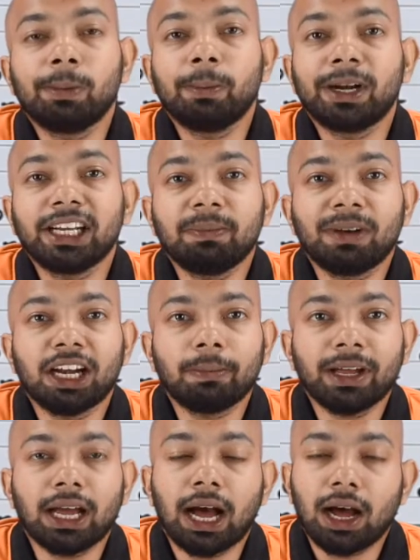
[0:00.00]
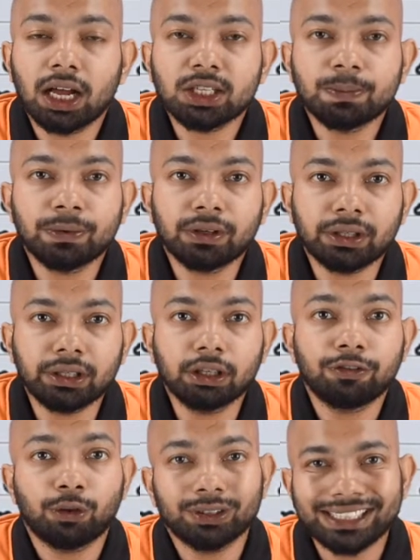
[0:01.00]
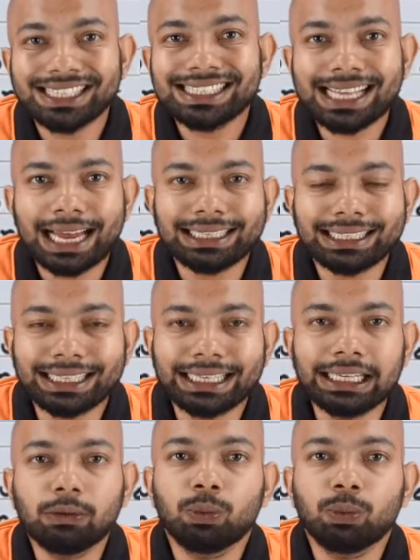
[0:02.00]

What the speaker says: will be multiplied by hours per year for this category,